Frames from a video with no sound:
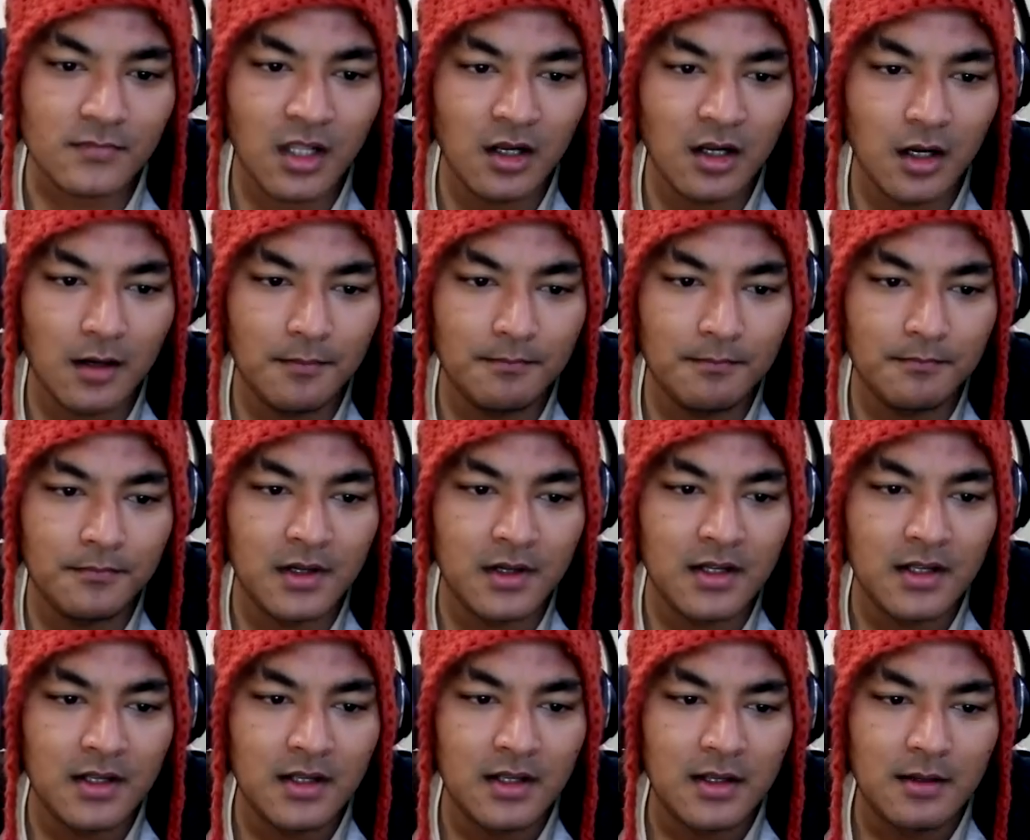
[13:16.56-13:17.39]

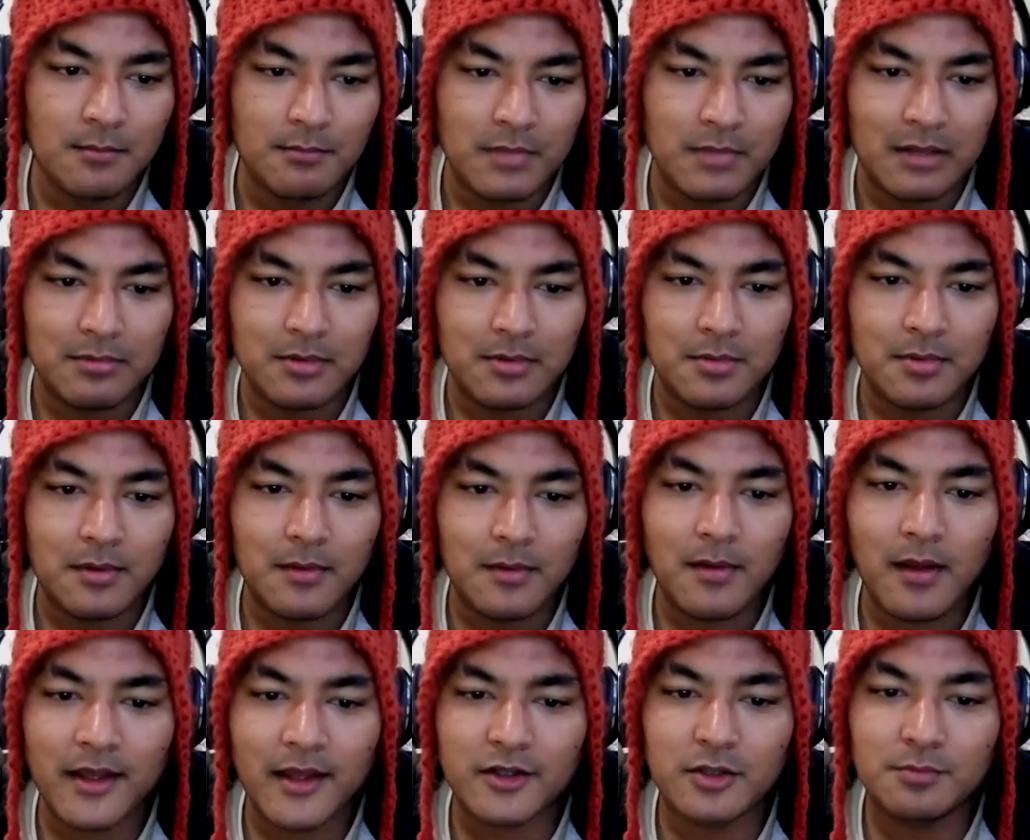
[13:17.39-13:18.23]
Blah blah
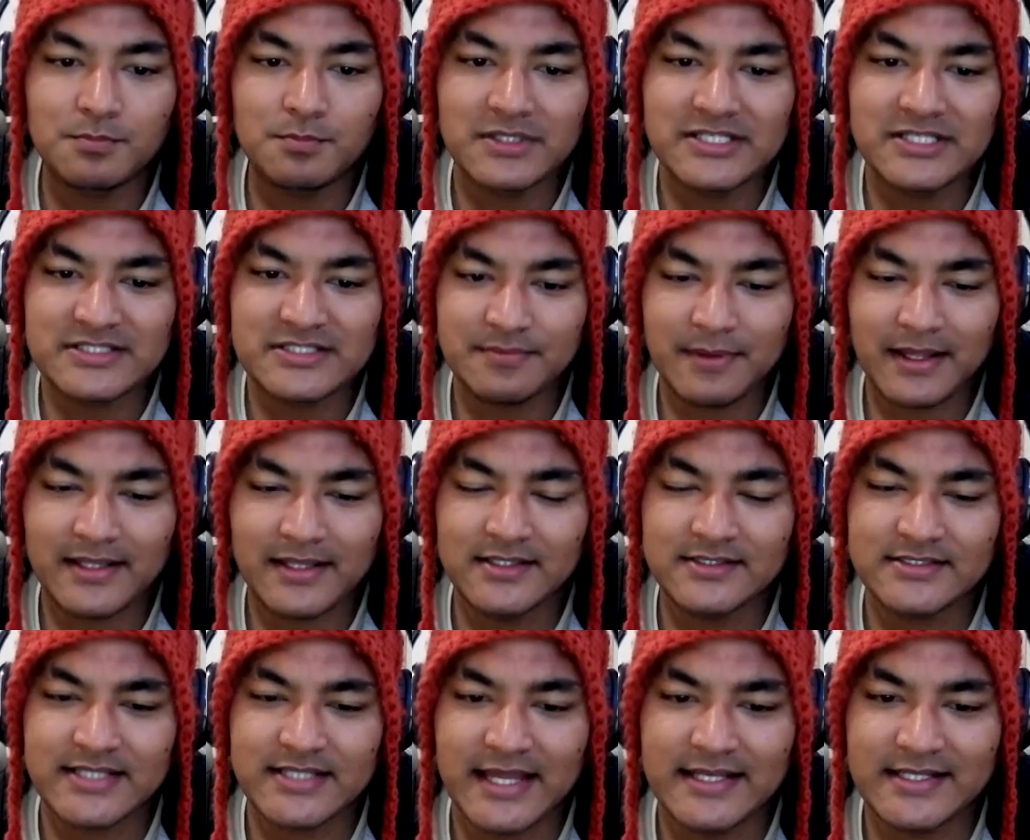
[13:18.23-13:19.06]
blah. Accomplished
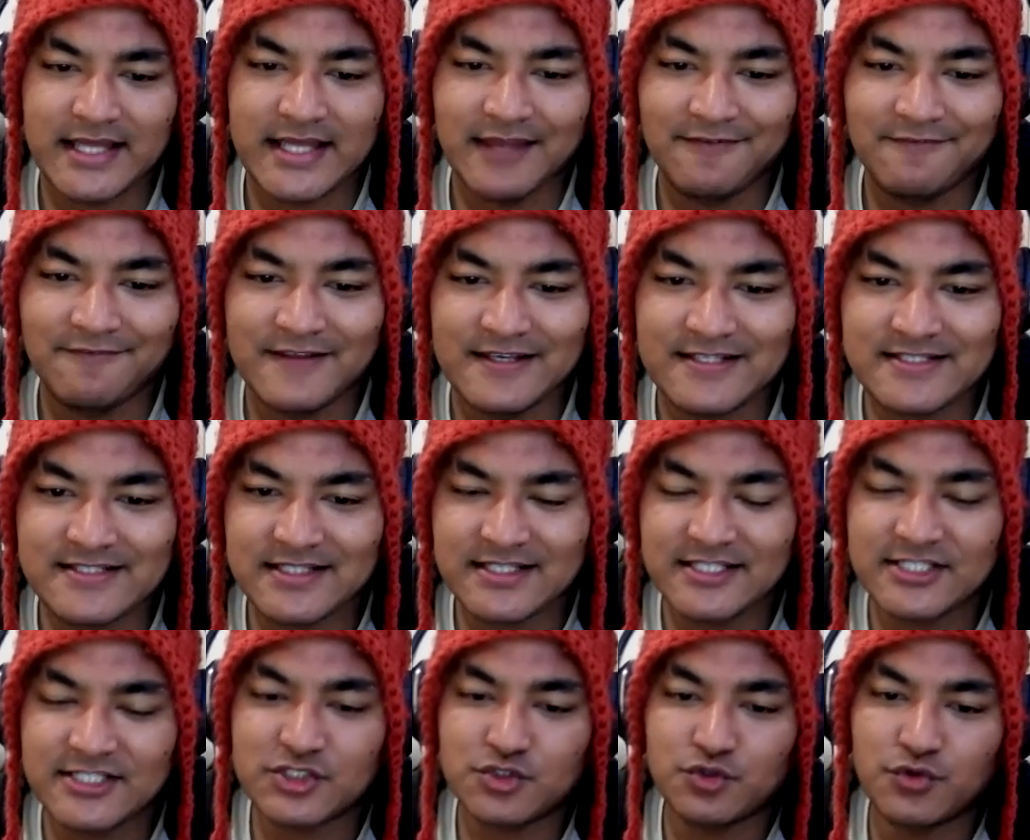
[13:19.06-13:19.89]
pilot and
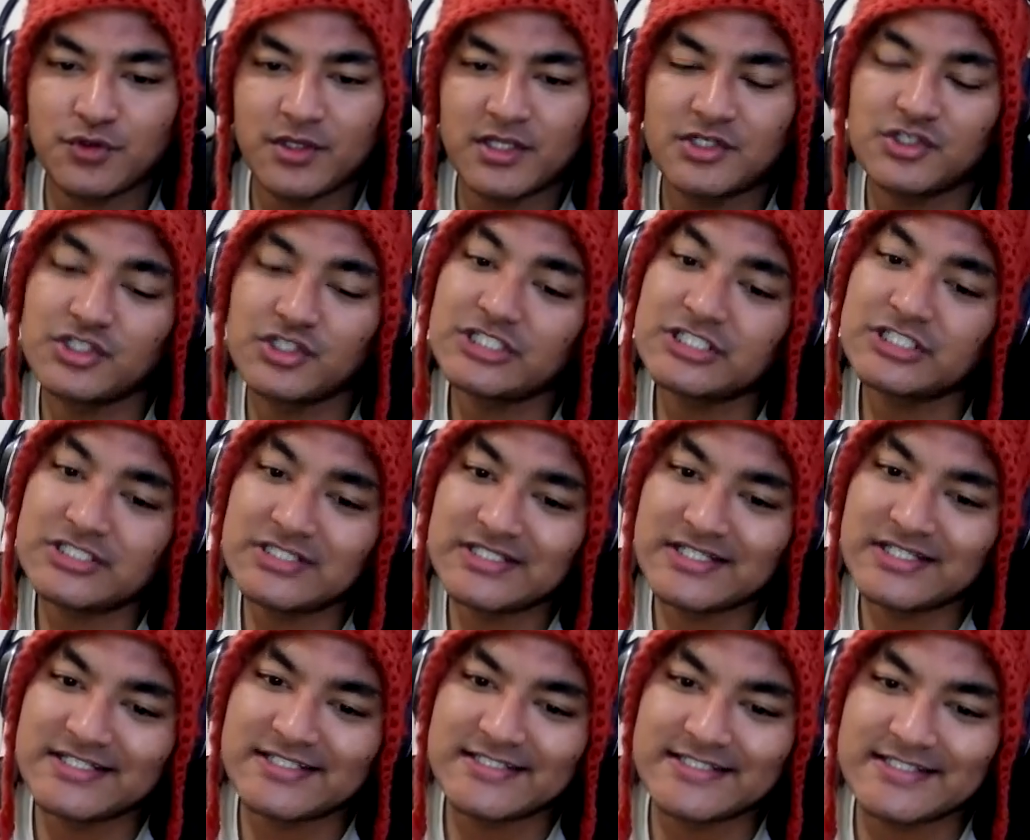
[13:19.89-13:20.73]
aviation historian
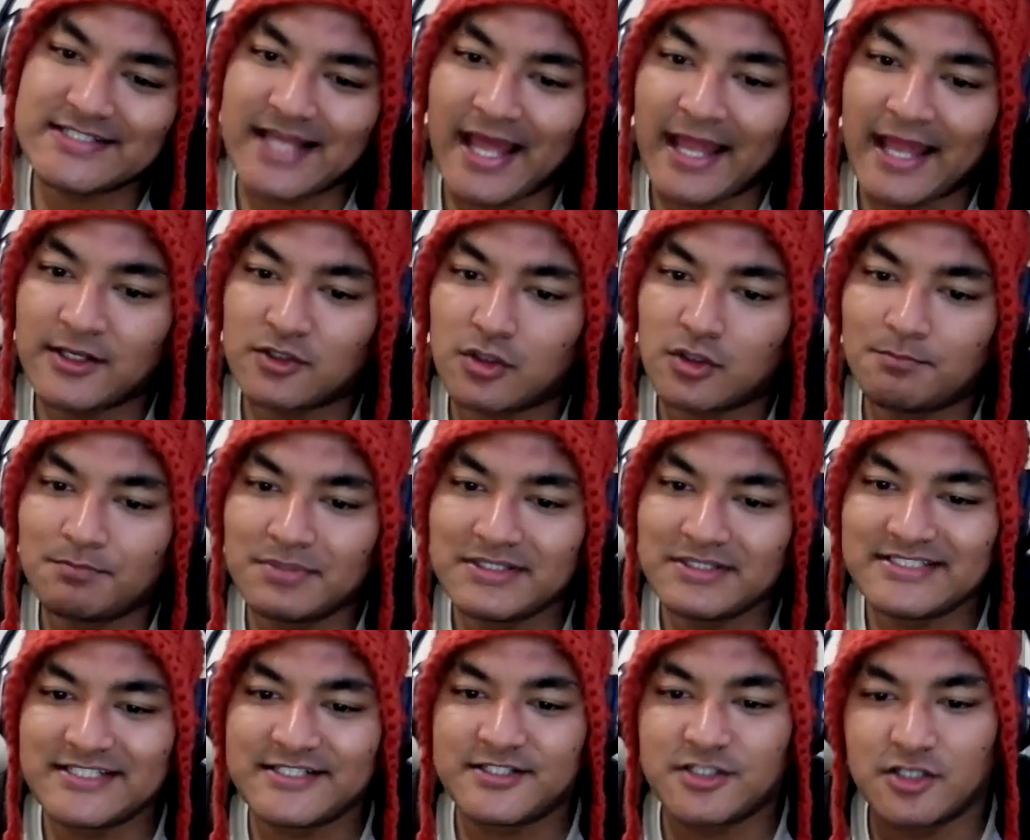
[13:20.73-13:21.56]
recreated and
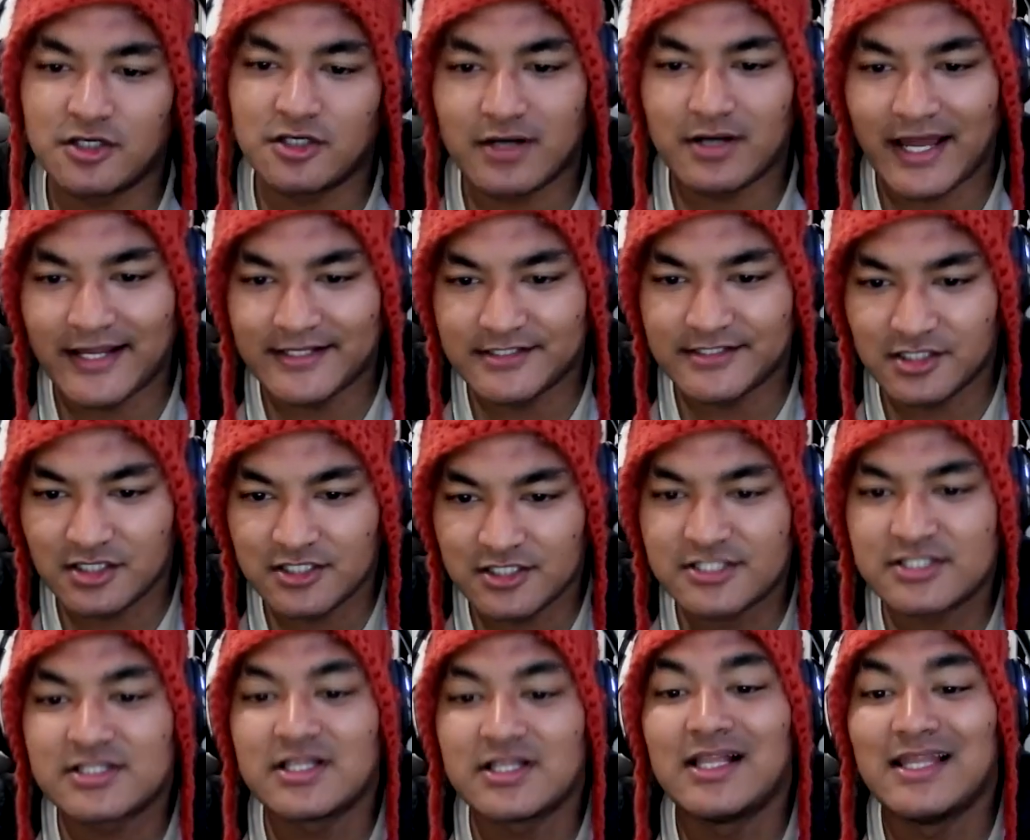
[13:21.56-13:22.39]
completed her
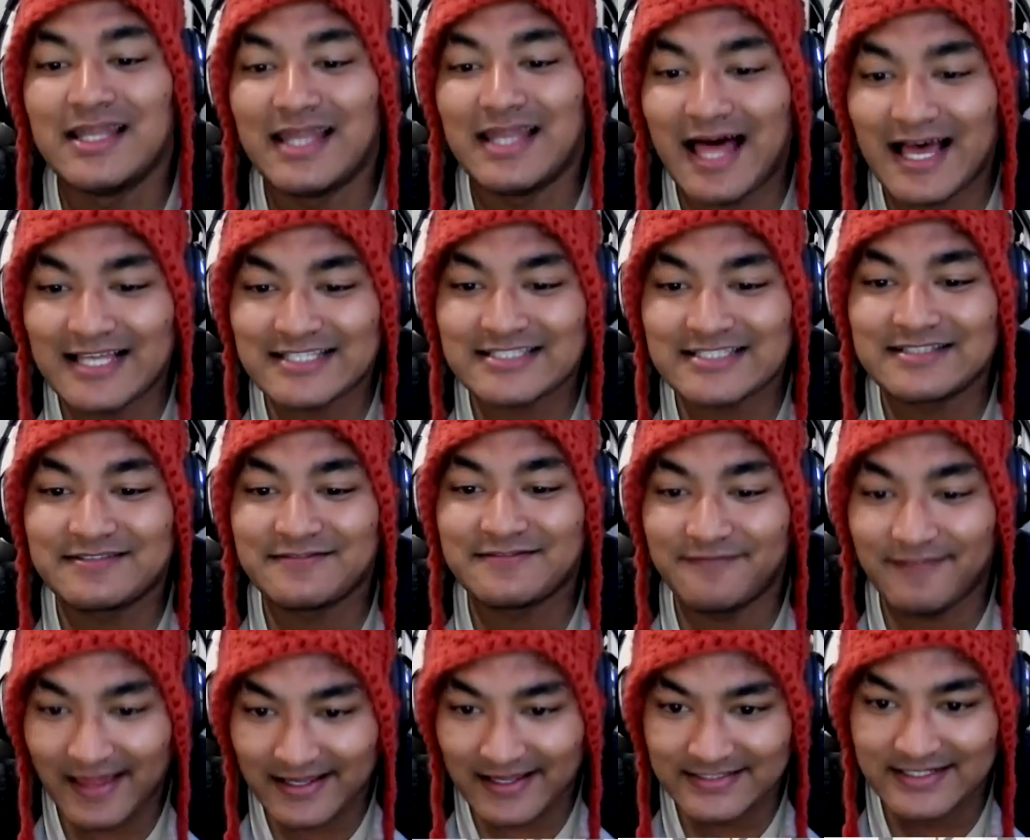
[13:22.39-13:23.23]
idol's last
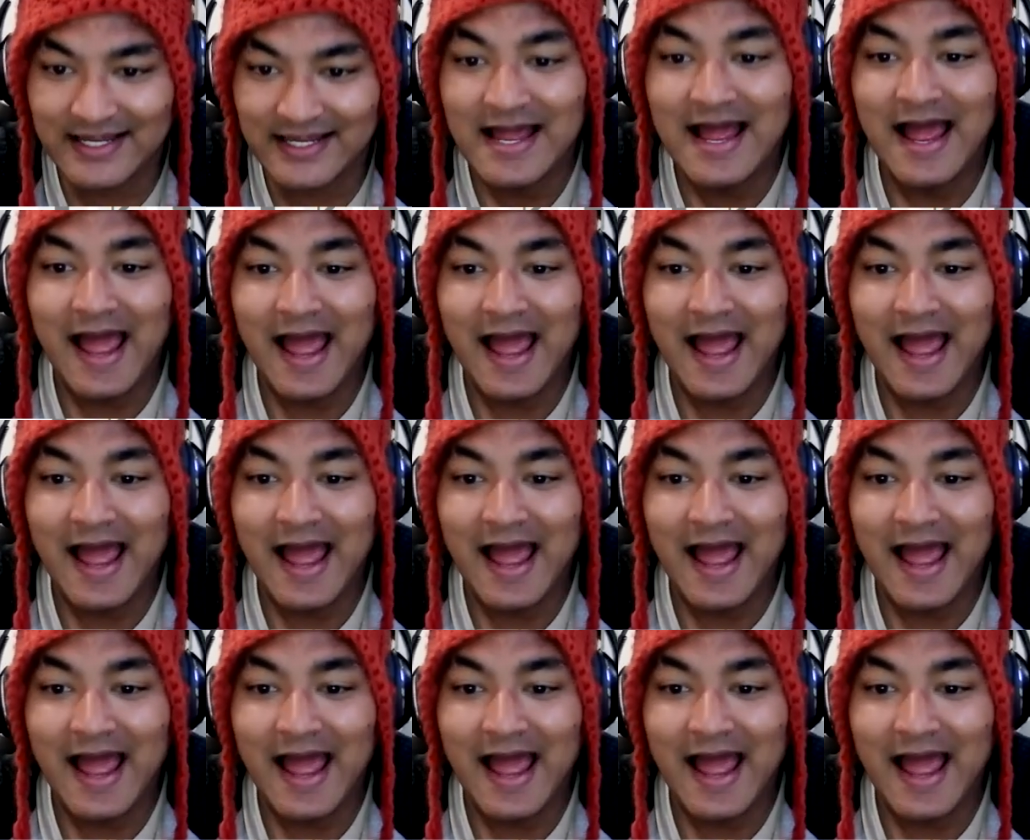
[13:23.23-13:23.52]
flight